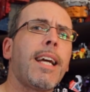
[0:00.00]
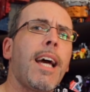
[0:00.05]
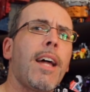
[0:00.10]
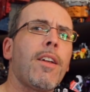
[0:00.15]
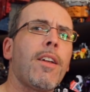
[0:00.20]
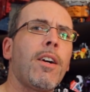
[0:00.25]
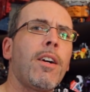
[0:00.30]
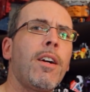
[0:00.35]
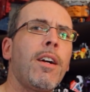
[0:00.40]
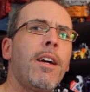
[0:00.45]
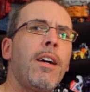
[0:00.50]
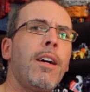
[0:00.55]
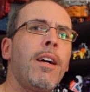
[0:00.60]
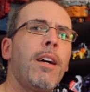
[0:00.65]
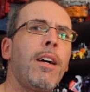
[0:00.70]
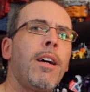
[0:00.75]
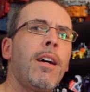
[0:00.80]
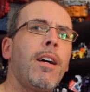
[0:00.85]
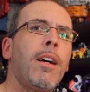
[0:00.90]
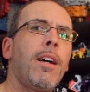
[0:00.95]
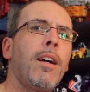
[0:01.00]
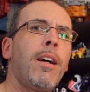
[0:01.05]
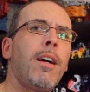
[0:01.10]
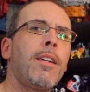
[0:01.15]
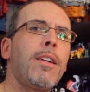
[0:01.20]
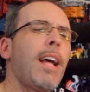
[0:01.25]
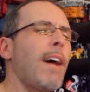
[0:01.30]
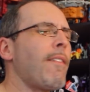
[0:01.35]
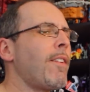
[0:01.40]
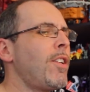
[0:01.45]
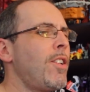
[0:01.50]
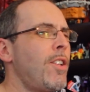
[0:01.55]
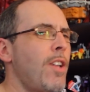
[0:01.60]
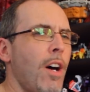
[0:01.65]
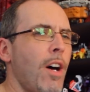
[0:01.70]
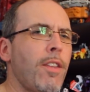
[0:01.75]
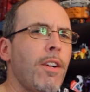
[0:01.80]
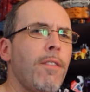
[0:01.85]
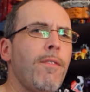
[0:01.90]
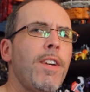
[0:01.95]
together to have
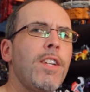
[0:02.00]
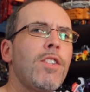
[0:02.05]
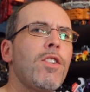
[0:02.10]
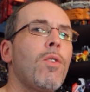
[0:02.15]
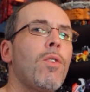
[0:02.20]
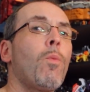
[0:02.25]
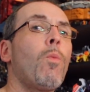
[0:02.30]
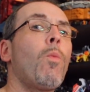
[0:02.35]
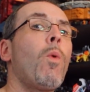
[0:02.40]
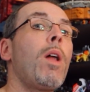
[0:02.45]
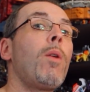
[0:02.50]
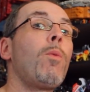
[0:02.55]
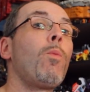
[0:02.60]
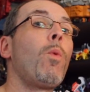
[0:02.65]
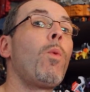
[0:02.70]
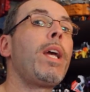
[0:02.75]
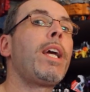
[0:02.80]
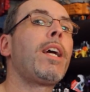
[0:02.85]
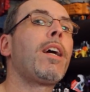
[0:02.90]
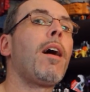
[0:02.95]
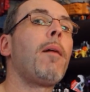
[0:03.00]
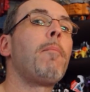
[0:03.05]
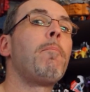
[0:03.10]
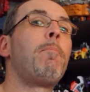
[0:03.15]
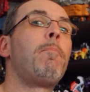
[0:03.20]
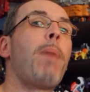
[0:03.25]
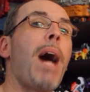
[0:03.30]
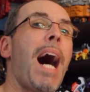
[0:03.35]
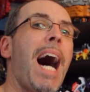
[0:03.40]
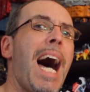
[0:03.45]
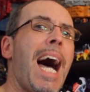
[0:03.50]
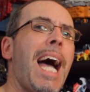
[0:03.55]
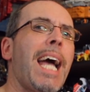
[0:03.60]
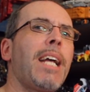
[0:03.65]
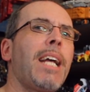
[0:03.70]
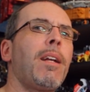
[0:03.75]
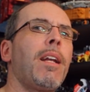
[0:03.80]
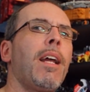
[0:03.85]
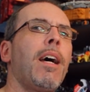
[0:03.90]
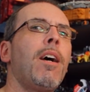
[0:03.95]
another visit when we
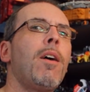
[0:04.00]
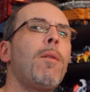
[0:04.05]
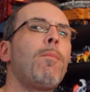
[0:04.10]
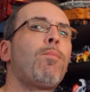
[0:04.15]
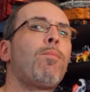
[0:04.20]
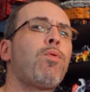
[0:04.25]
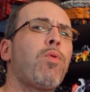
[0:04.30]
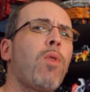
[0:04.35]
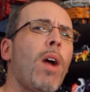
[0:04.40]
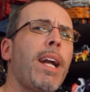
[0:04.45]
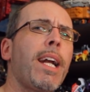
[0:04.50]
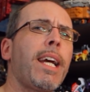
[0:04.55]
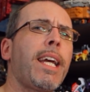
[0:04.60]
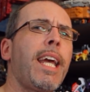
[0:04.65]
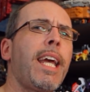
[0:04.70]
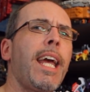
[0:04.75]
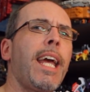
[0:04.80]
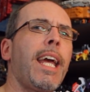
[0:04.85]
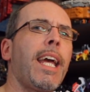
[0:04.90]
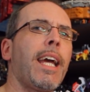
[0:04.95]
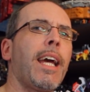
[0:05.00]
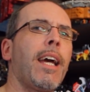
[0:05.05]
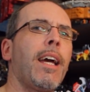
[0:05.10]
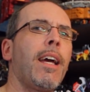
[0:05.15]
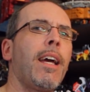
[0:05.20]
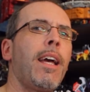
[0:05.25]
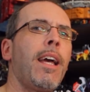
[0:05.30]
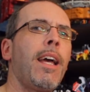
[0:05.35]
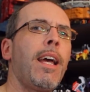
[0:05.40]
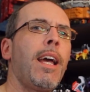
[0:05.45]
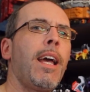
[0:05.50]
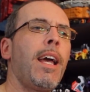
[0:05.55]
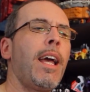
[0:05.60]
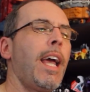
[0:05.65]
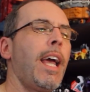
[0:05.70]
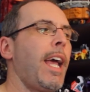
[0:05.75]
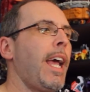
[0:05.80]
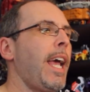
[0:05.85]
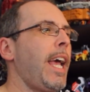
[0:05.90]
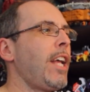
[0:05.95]
combine Predaking
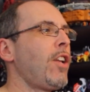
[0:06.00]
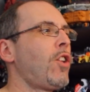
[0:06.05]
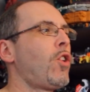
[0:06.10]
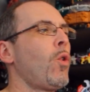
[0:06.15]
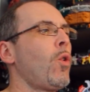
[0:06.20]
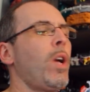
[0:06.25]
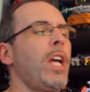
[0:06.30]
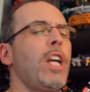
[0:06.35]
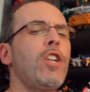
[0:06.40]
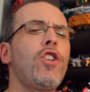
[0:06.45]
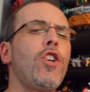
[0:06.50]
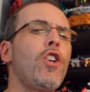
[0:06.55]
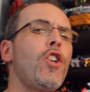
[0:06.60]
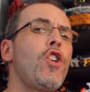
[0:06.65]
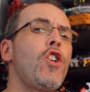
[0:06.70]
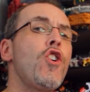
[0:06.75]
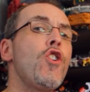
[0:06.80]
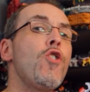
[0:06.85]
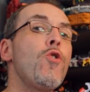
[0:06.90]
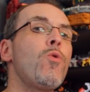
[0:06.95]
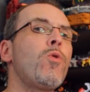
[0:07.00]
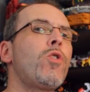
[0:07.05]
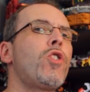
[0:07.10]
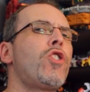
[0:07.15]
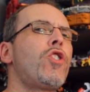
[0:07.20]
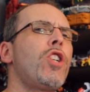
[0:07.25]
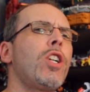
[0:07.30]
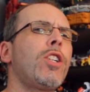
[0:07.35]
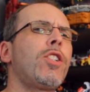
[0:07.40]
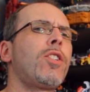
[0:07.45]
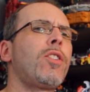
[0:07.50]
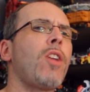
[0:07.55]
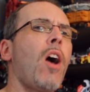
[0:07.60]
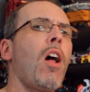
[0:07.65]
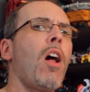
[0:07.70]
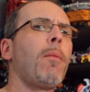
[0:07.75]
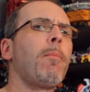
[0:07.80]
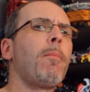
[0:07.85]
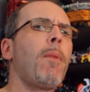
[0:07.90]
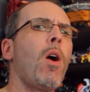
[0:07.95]
into his huge
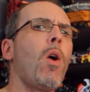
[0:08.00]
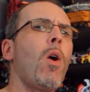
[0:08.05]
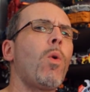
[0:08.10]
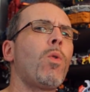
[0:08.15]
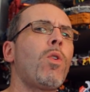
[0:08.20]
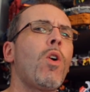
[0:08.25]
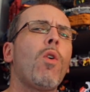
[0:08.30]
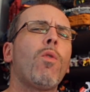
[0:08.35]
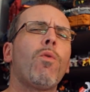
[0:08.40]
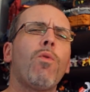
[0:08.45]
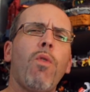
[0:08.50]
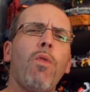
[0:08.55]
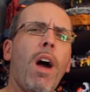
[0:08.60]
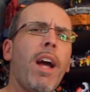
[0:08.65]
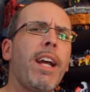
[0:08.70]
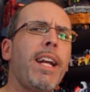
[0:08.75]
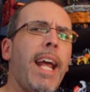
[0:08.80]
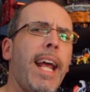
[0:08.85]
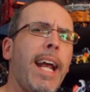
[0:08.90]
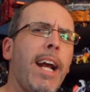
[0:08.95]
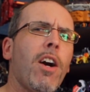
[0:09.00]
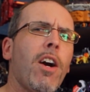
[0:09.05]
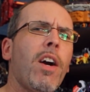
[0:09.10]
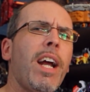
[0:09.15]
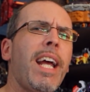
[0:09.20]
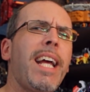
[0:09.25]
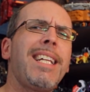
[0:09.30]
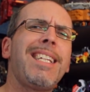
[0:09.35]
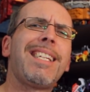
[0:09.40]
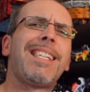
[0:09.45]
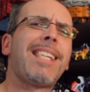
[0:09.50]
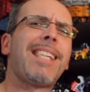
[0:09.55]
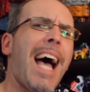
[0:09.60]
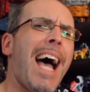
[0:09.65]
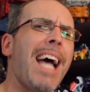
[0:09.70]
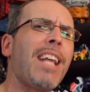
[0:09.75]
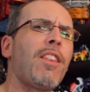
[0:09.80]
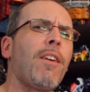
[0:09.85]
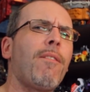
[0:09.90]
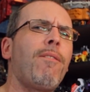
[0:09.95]
gestalt mode right here
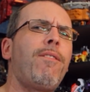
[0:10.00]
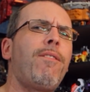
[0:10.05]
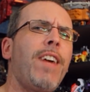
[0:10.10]
inside the